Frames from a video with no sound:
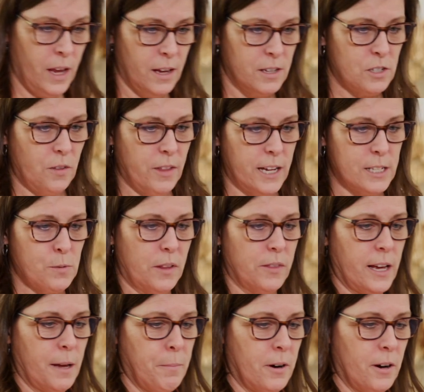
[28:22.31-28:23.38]
So that's what
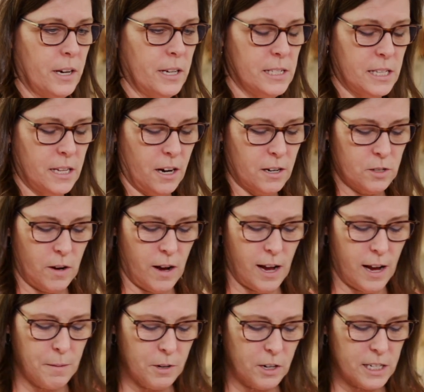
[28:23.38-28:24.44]
that part is there. So
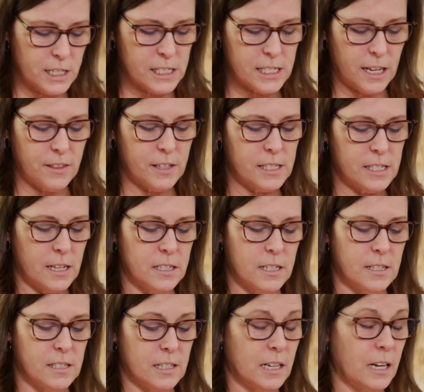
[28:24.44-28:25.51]
I'm going to say the
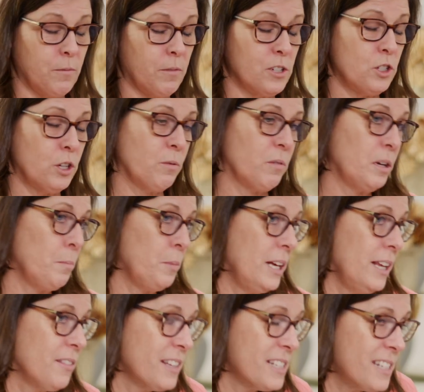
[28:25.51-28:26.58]
sentence and I want you to
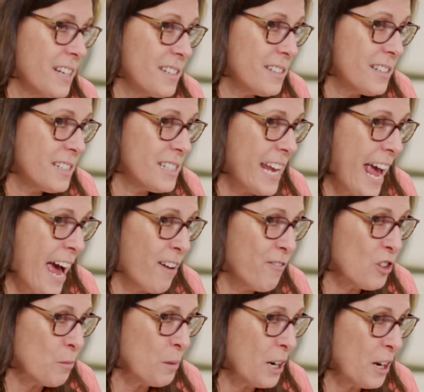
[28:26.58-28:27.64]
repeat the sentence after me.